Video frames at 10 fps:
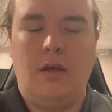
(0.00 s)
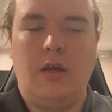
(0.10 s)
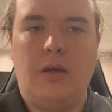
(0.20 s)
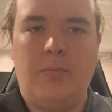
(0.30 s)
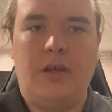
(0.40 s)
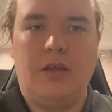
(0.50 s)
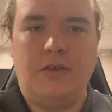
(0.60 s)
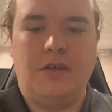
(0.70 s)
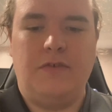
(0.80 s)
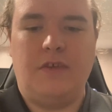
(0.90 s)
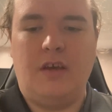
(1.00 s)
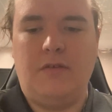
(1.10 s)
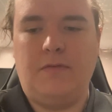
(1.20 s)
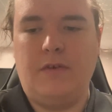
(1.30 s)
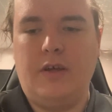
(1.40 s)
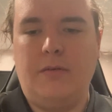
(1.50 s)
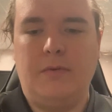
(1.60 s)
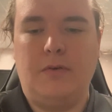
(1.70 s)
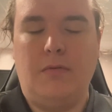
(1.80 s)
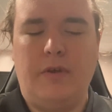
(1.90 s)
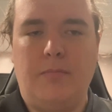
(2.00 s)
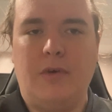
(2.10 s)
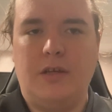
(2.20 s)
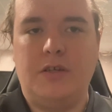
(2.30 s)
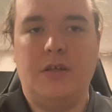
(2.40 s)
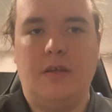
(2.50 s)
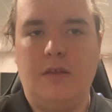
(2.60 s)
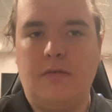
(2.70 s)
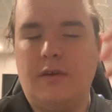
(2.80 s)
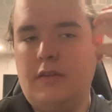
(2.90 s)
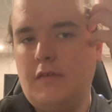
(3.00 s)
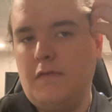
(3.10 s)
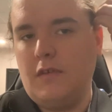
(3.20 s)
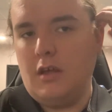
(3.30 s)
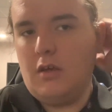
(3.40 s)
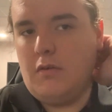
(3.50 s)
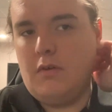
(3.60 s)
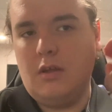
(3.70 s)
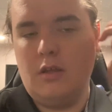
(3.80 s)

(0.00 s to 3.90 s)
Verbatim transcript: I apologize guys for not recording much throughout this video